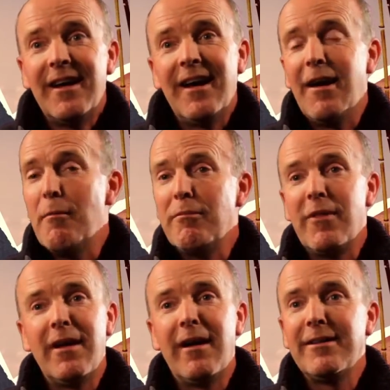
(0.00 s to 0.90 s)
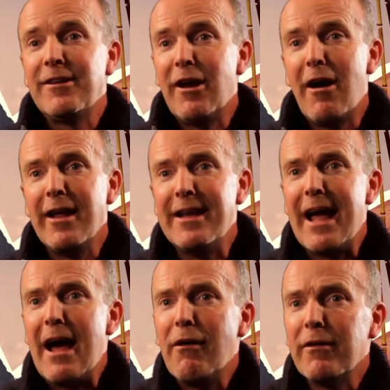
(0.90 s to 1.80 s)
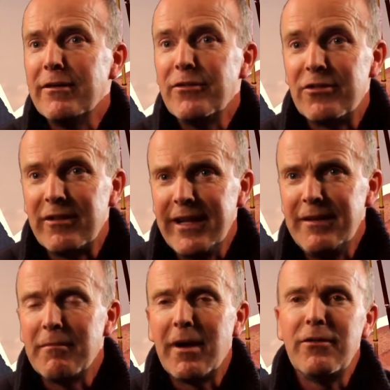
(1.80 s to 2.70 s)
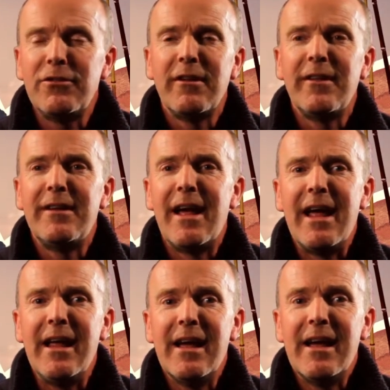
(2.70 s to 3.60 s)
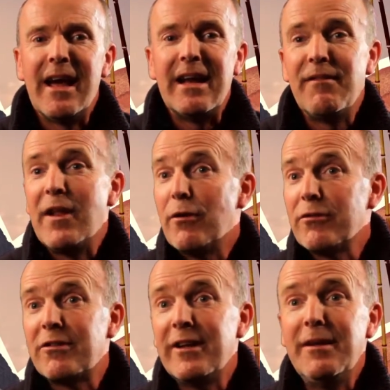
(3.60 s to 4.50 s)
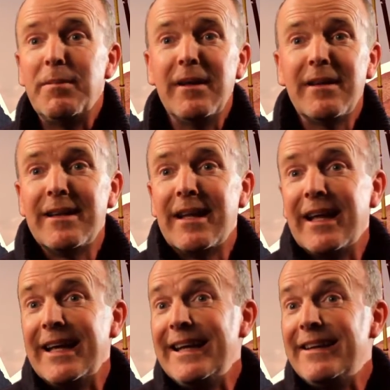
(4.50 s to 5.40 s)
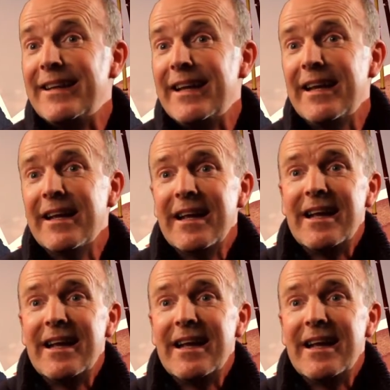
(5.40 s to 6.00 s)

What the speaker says: They like to lie down and sleep most of the day. And if they're not sleeping, then they're eating.